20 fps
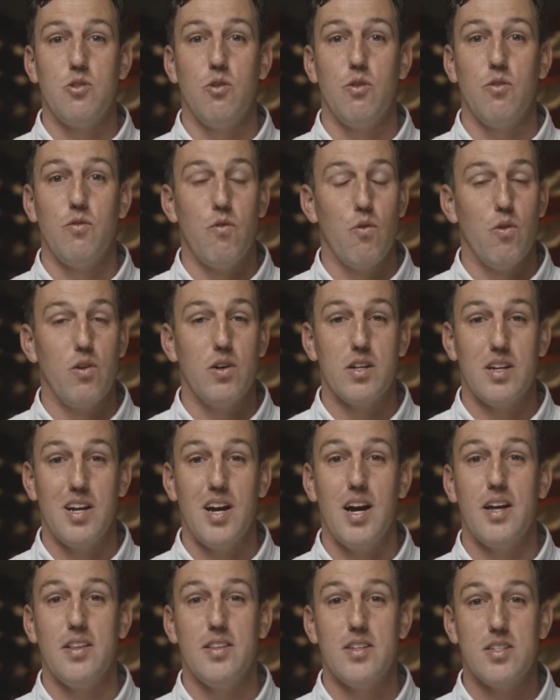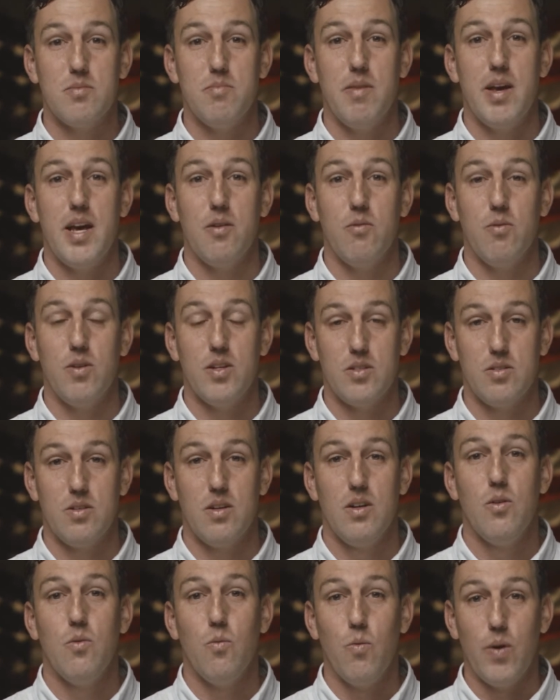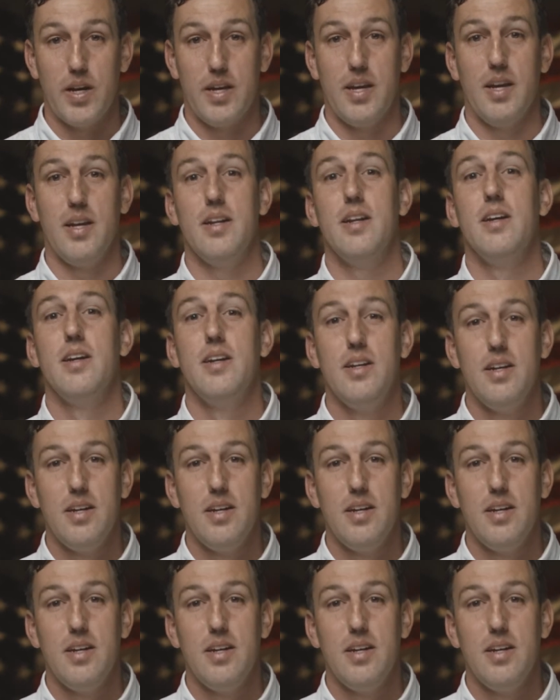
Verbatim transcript: to a foreign god. This man was wicked